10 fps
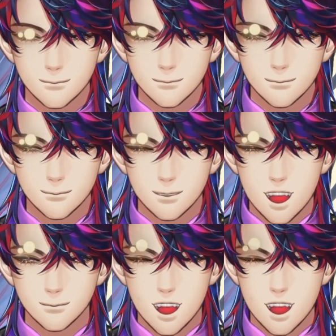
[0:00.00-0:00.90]
Let's
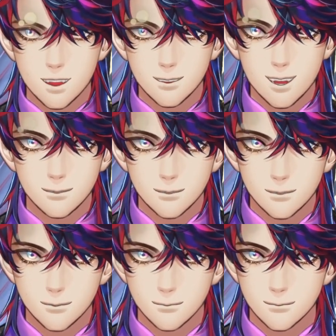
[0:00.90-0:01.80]
read the last page.
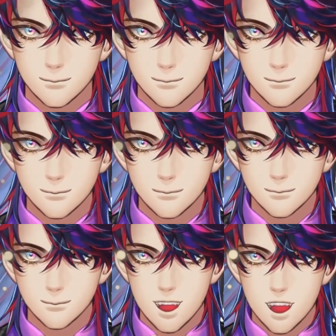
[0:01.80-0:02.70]

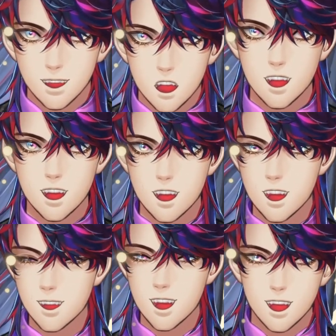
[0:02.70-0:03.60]
That's why I'm
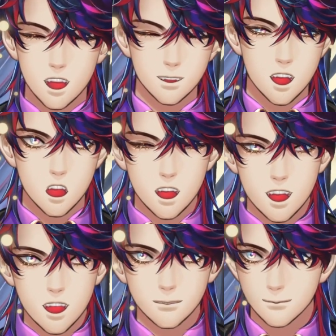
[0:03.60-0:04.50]
writing to ask for your
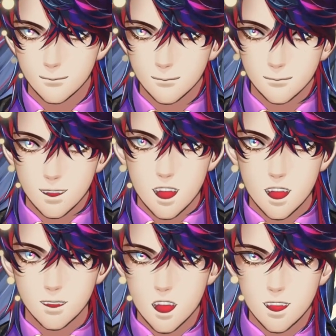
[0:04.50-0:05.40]
help. Can you
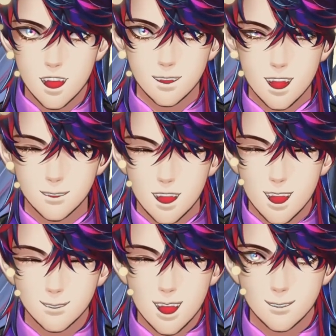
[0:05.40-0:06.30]
please help us, Sensei?